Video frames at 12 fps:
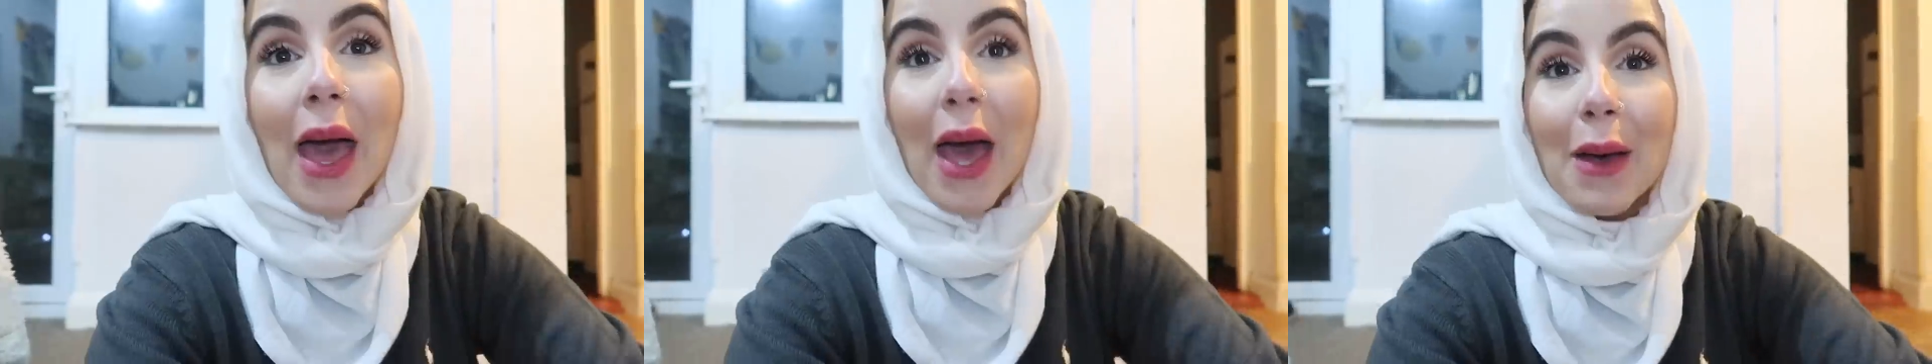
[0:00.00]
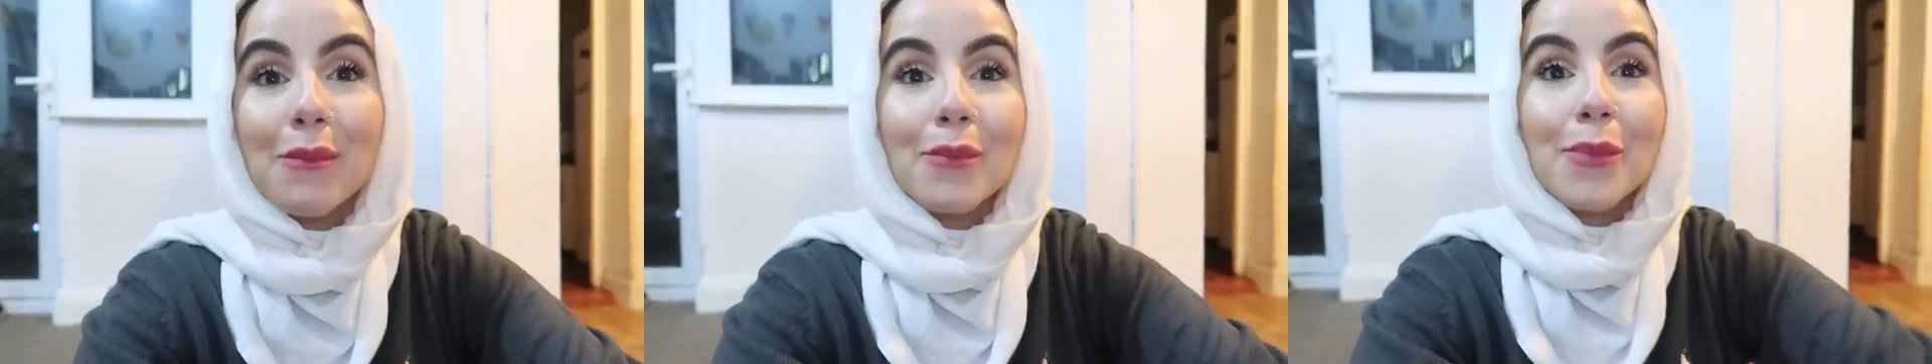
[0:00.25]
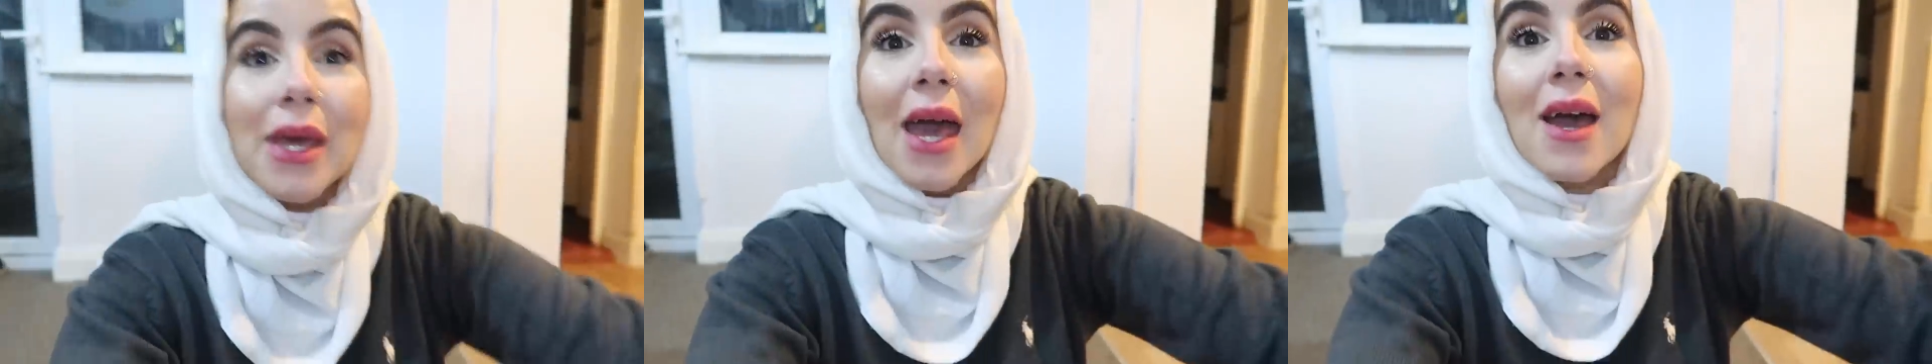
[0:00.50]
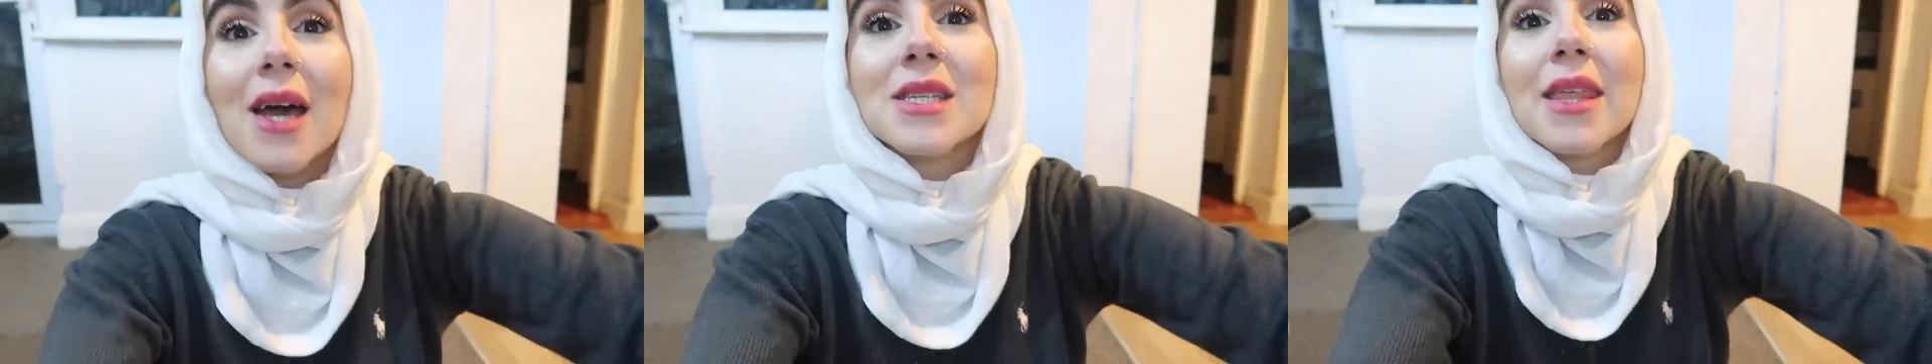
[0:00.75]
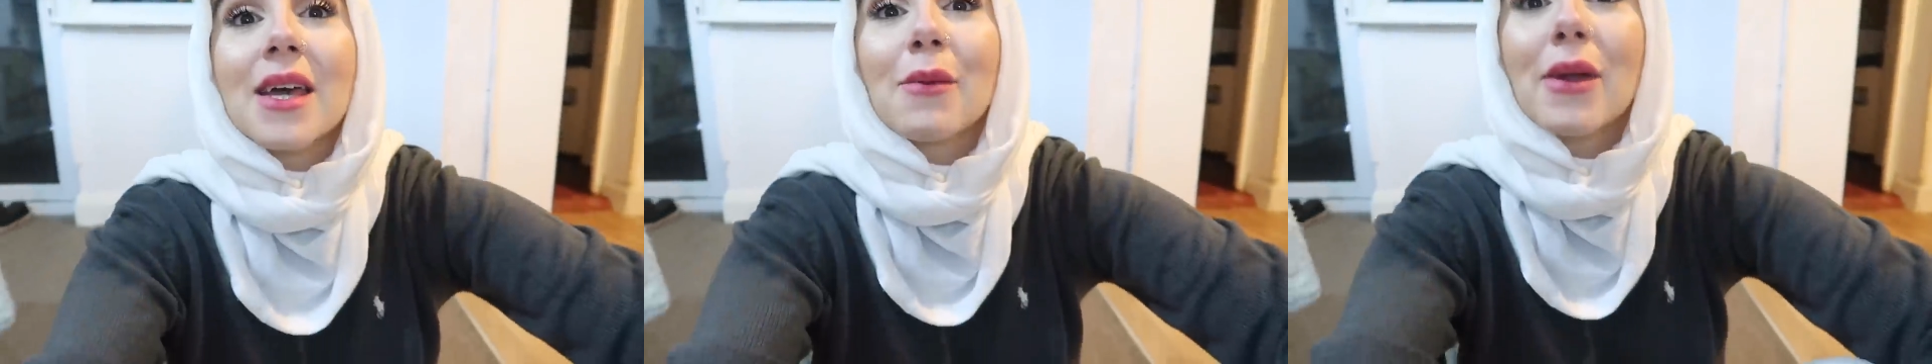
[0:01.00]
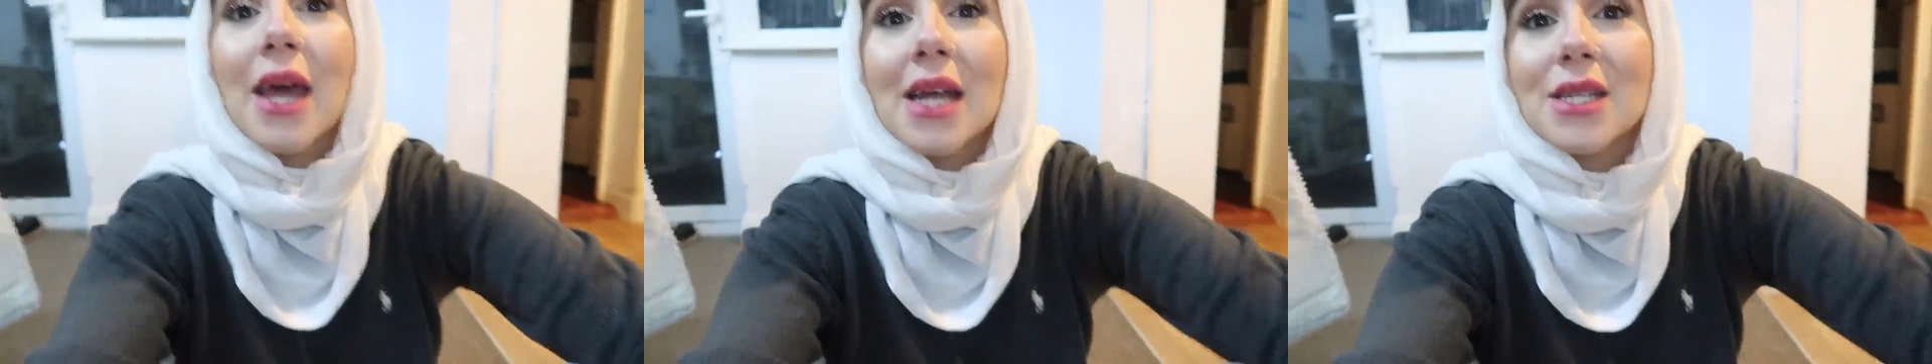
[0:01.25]
Um, but yeah guys, I think
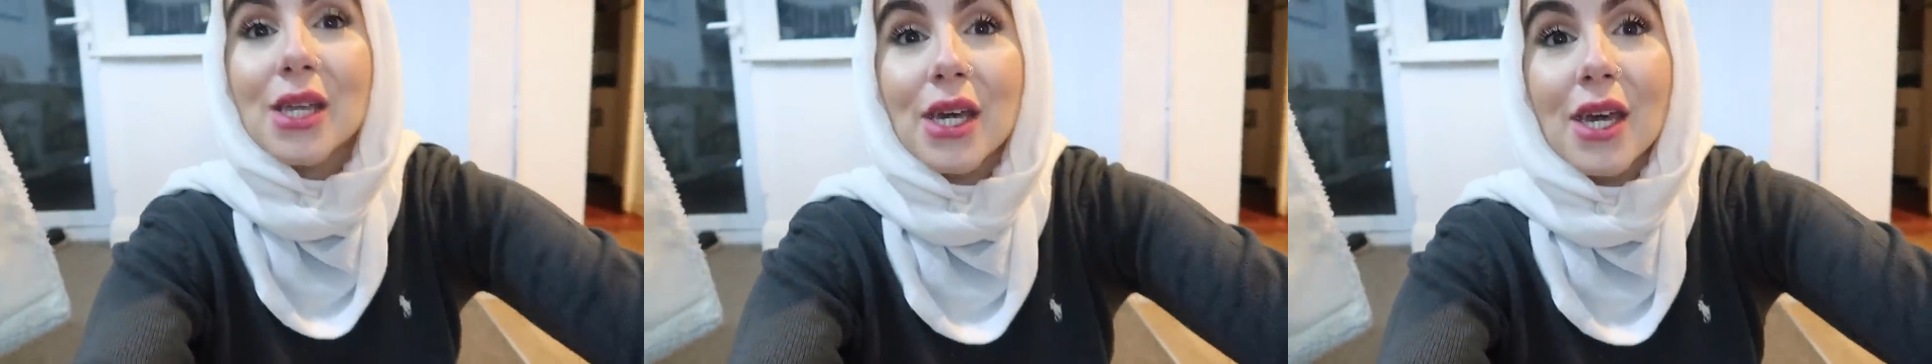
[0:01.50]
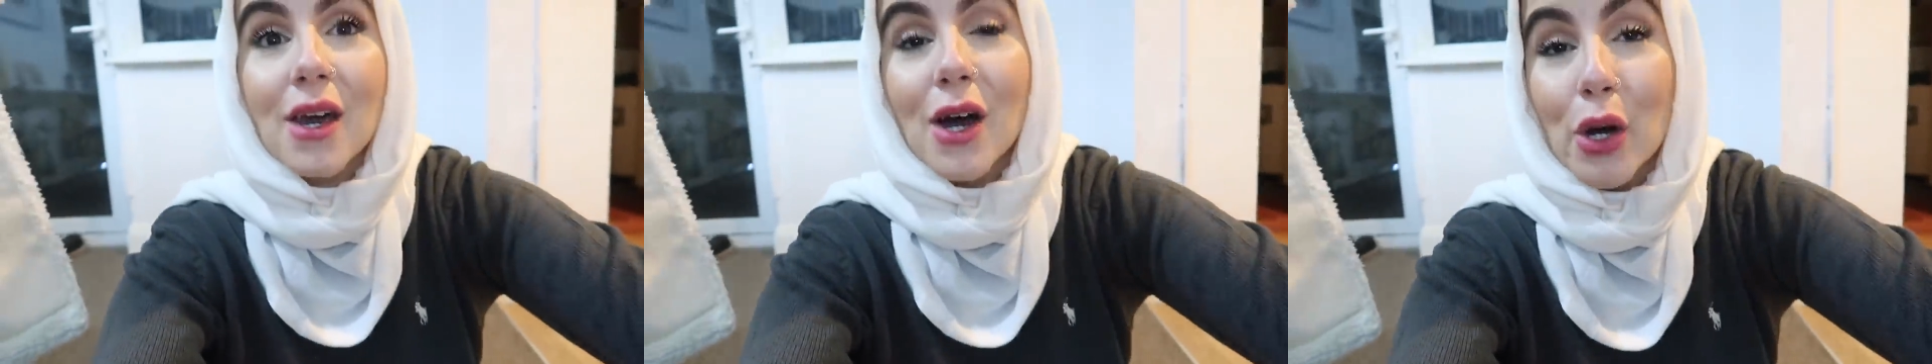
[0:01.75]
I'm gonna end it here.